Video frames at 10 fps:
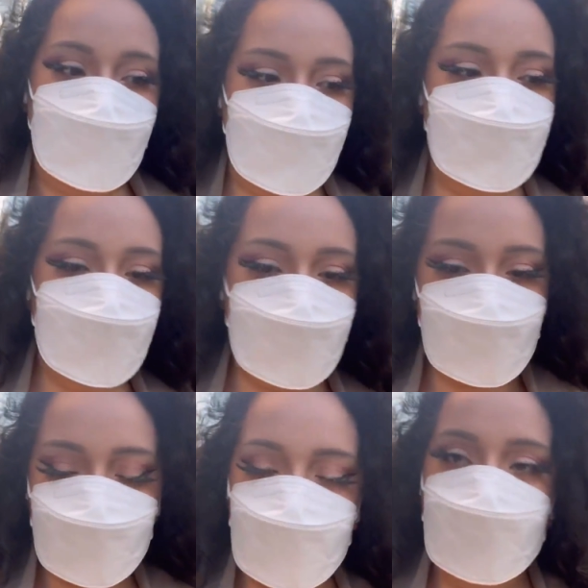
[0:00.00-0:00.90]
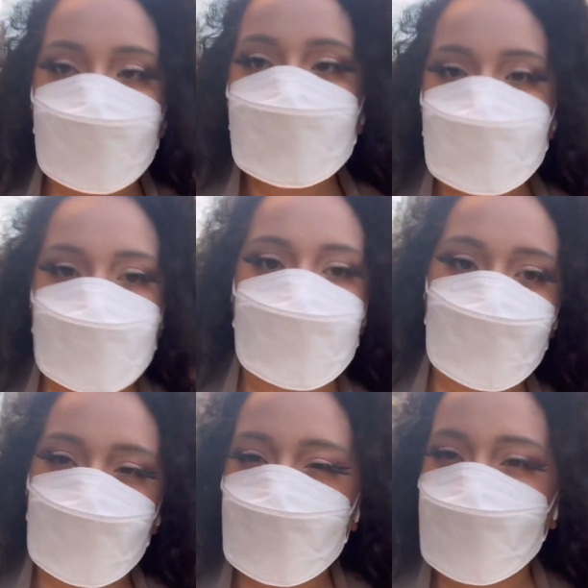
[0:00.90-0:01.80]
And then I also decided
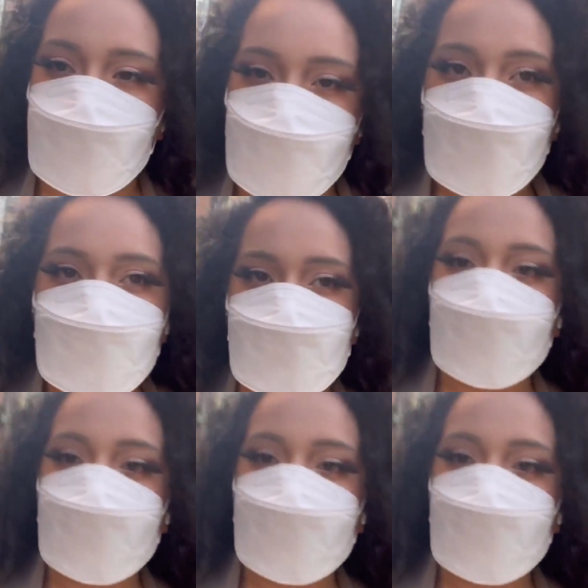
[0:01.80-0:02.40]
to wear beige